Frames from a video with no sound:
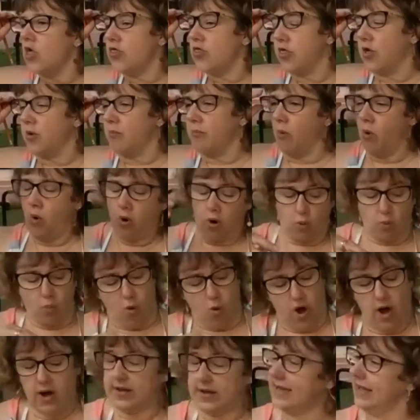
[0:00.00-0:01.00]
The more
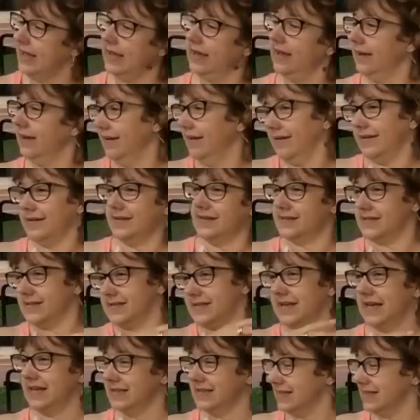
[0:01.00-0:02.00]
wonky, in a
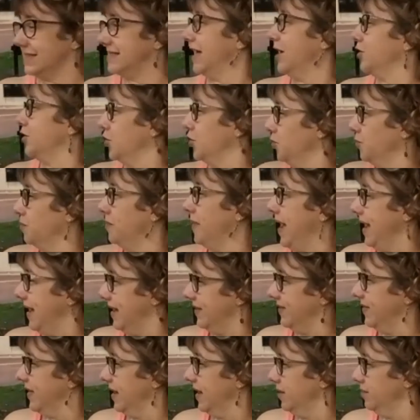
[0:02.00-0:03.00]
sense, that you make
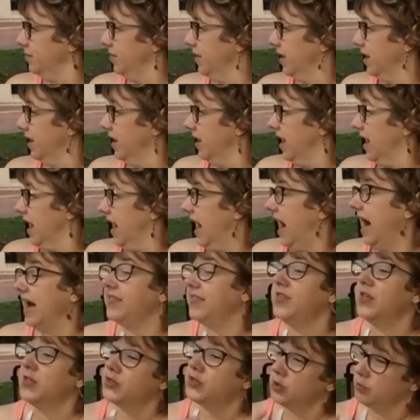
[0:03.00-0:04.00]
them, I
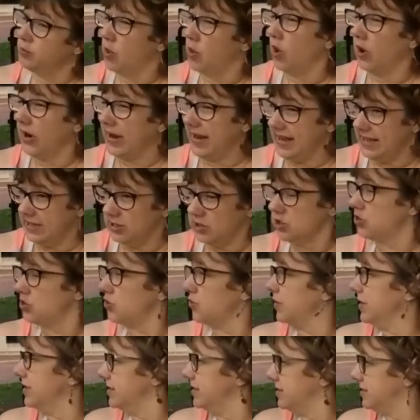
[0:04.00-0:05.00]
think the more
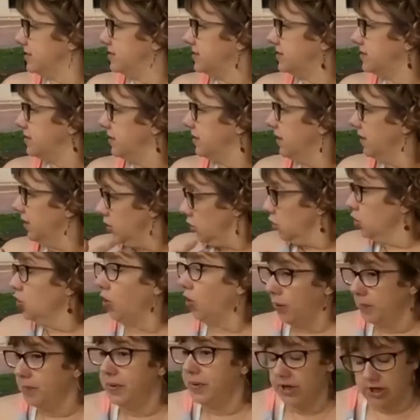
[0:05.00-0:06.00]
interest
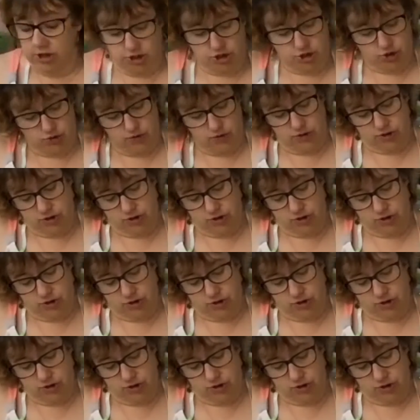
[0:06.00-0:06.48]
your picture